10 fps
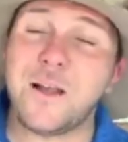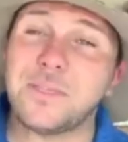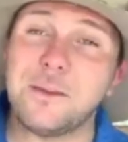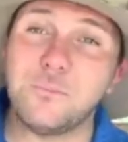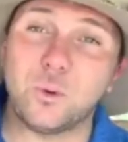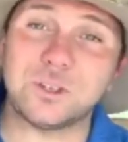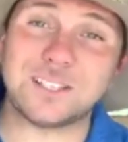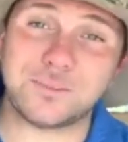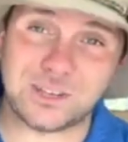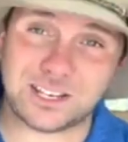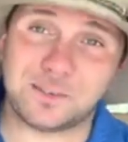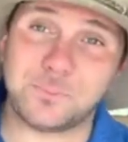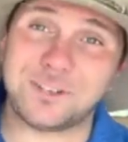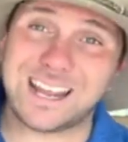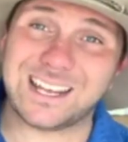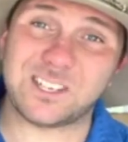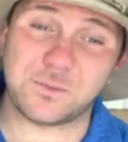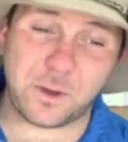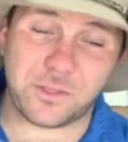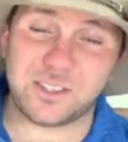they're more subject to
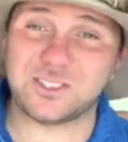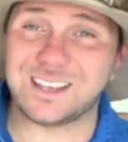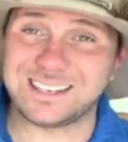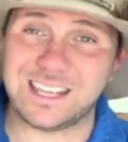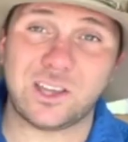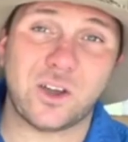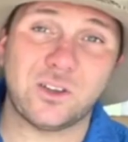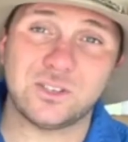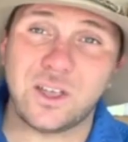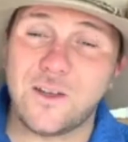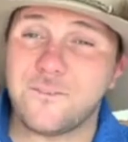predation by things like dingoes,